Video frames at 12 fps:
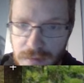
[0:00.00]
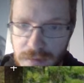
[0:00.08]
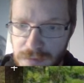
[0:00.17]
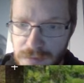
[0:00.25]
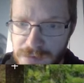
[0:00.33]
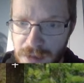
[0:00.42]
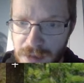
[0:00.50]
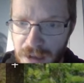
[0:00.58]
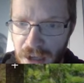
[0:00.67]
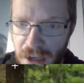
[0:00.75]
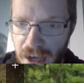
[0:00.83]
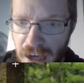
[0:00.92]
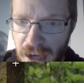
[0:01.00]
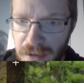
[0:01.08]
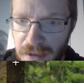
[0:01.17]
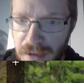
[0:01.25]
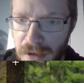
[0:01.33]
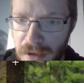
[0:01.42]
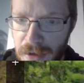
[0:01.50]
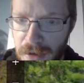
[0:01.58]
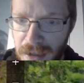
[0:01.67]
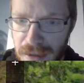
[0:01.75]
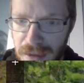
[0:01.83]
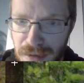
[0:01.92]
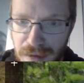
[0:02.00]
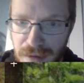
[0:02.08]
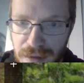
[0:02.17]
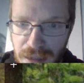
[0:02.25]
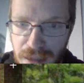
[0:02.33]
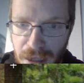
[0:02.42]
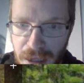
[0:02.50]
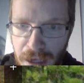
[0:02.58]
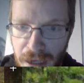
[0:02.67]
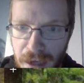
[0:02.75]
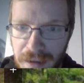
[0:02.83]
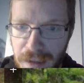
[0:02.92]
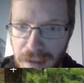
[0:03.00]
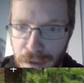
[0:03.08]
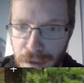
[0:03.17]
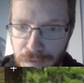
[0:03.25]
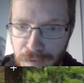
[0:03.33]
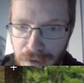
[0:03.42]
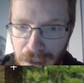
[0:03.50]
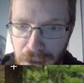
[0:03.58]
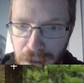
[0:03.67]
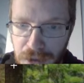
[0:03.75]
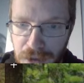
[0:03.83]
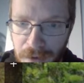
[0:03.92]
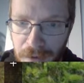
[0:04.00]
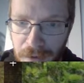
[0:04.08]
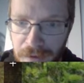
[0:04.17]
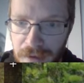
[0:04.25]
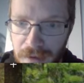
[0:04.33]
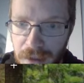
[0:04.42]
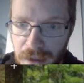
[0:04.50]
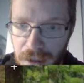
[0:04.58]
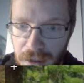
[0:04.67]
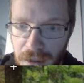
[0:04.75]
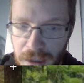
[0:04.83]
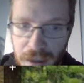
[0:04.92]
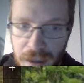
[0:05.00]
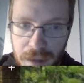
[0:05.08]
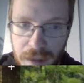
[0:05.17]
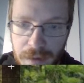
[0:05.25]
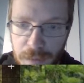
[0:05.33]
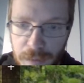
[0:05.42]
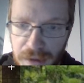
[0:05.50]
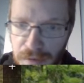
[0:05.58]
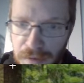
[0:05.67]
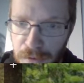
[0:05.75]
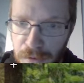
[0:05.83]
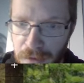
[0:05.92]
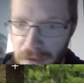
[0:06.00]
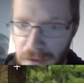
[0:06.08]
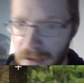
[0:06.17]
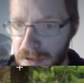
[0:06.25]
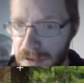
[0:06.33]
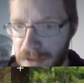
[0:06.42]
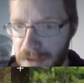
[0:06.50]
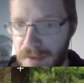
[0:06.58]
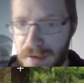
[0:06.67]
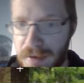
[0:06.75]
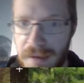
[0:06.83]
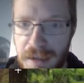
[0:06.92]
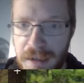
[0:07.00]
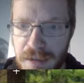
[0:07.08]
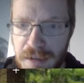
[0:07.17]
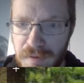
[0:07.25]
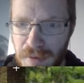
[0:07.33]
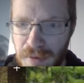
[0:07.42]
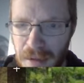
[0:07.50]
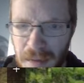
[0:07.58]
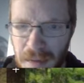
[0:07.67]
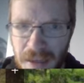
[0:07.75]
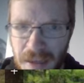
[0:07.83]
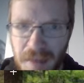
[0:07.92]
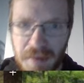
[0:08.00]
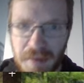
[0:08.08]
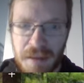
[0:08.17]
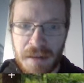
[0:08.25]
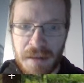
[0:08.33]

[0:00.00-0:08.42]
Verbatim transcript: Uh, I don't know. I yeah, I think I have to hedge around this is so green, I'm going to go around the southern edge of CDMX. I don't know.